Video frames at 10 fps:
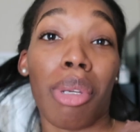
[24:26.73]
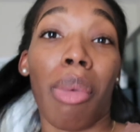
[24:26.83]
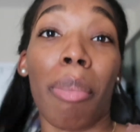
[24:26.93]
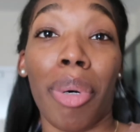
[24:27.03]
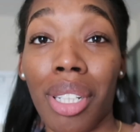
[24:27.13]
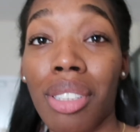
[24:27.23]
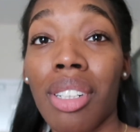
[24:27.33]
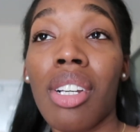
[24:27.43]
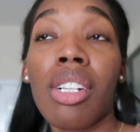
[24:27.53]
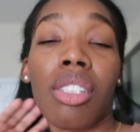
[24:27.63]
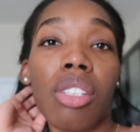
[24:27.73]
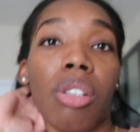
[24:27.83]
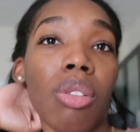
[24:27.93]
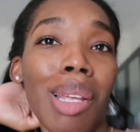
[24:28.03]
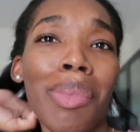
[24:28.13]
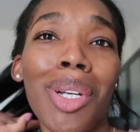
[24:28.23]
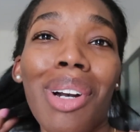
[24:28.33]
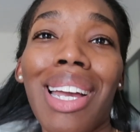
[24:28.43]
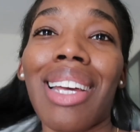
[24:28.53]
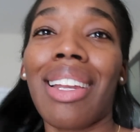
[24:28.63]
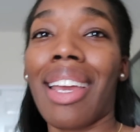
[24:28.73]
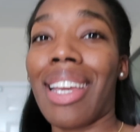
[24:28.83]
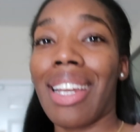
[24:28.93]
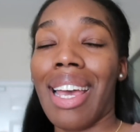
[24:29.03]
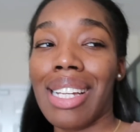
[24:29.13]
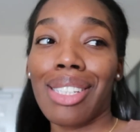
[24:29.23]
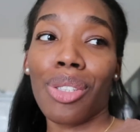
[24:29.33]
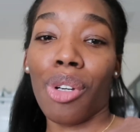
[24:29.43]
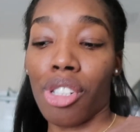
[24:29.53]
me in my butt so let me go ahead and head to